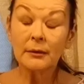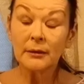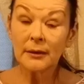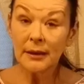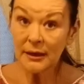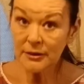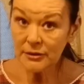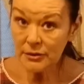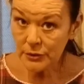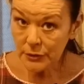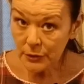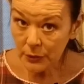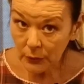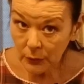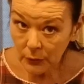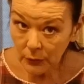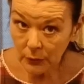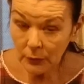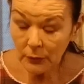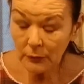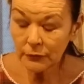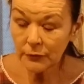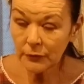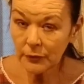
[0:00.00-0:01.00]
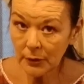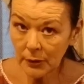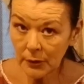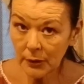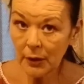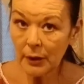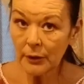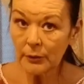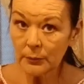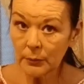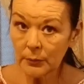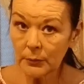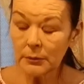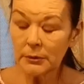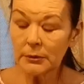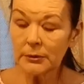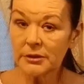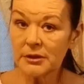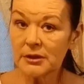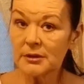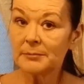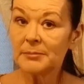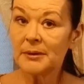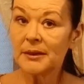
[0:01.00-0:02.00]
that's an awful lot of
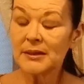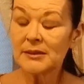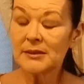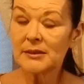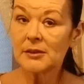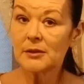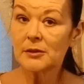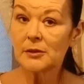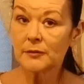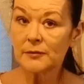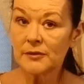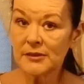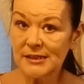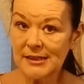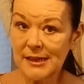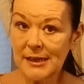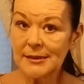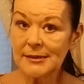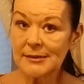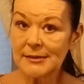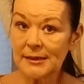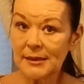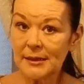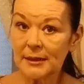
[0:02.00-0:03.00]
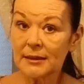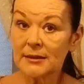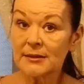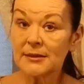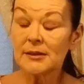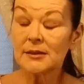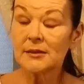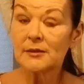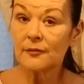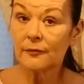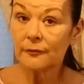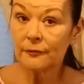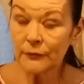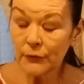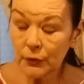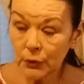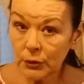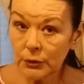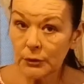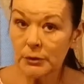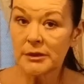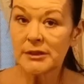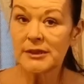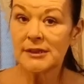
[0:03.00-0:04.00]
water based over 10 days. It's
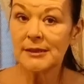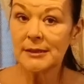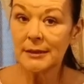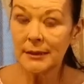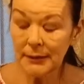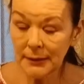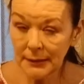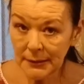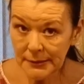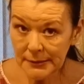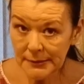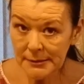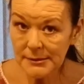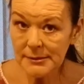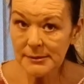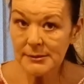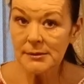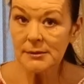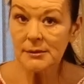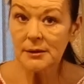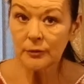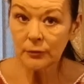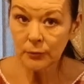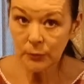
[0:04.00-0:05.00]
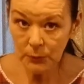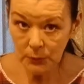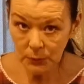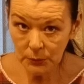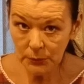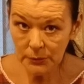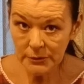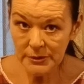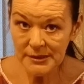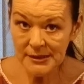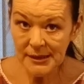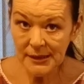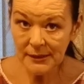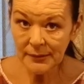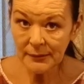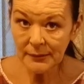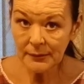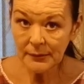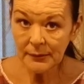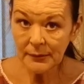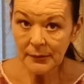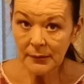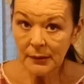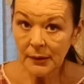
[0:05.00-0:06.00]
40 litres of water.
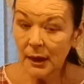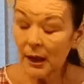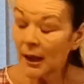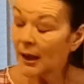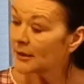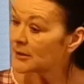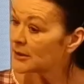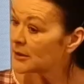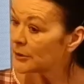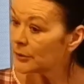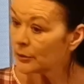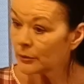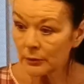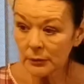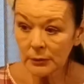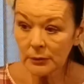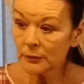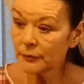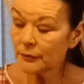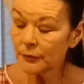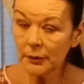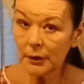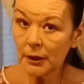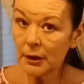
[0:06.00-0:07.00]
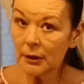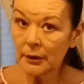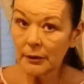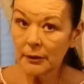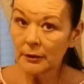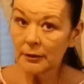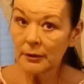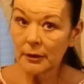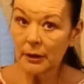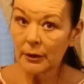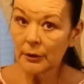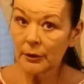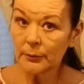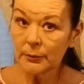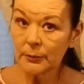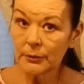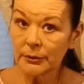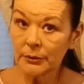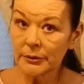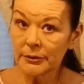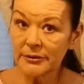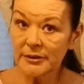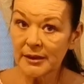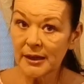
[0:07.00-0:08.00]
That's an awful lot of
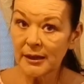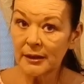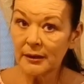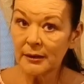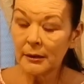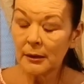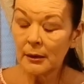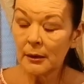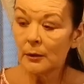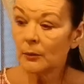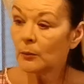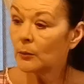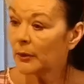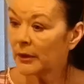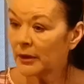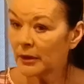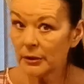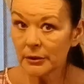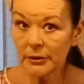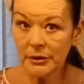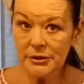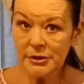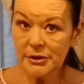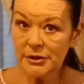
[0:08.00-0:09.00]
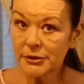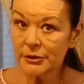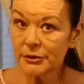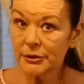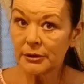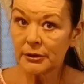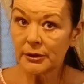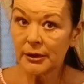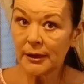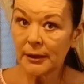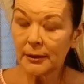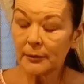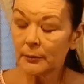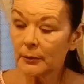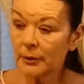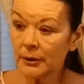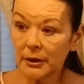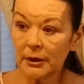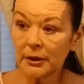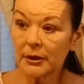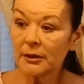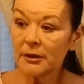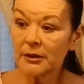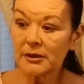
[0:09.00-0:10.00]
water. Where you're going to store it, what
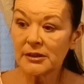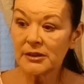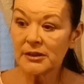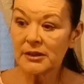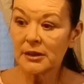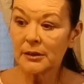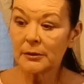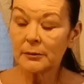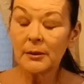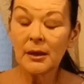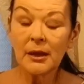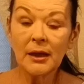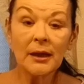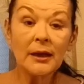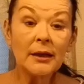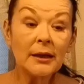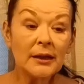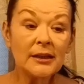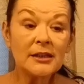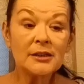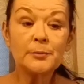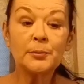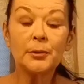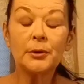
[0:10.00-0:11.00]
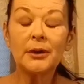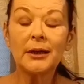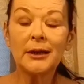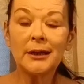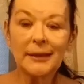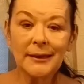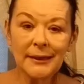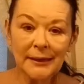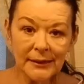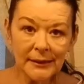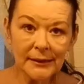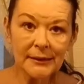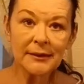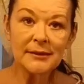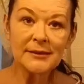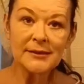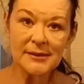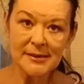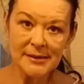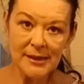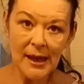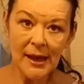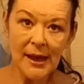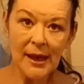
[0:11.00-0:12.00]
you're going to do. At least put a little
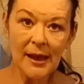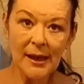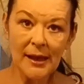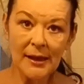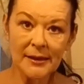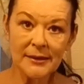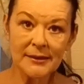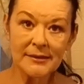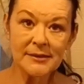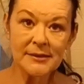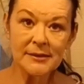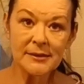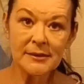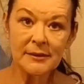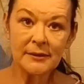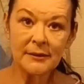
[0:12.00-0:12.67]
aside,